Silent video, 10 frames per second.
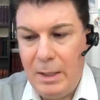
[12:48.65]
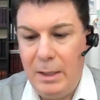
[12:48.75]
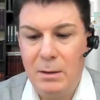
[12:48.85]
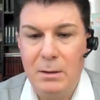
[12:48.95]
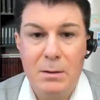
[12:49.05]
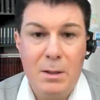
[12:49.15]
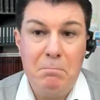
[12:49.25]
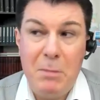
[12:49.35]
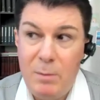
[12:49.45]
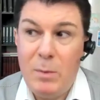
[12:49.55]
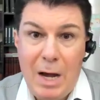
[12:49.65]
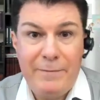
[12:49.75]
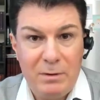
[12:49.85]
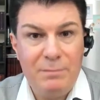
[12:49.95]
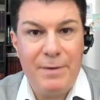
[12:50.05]
and maybe I
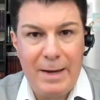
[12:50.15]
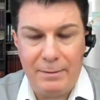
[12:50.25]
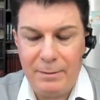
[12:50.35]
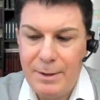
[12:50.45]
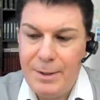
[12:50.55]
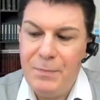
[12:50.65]
will find